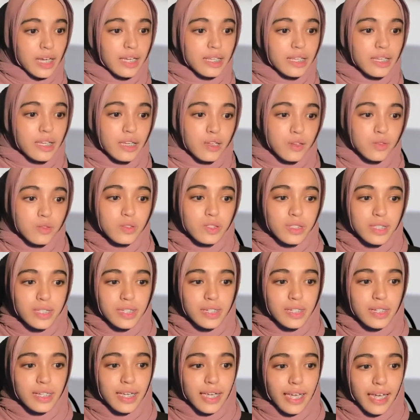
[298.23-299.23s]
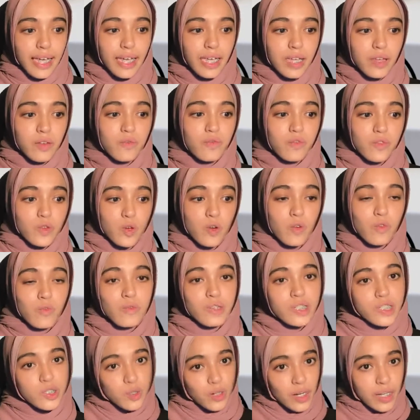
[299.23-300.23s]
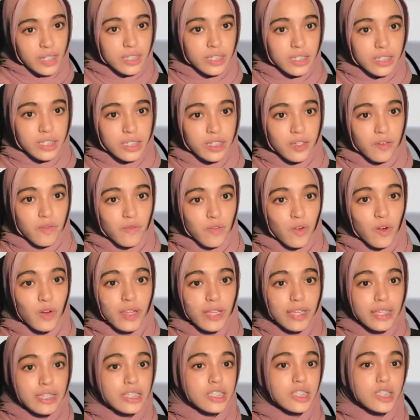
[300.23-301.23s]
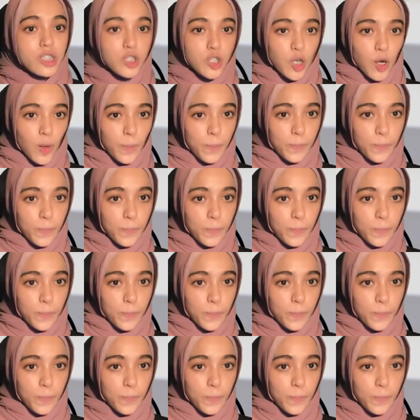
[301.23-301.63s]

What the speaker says: The user can view visualization for each job.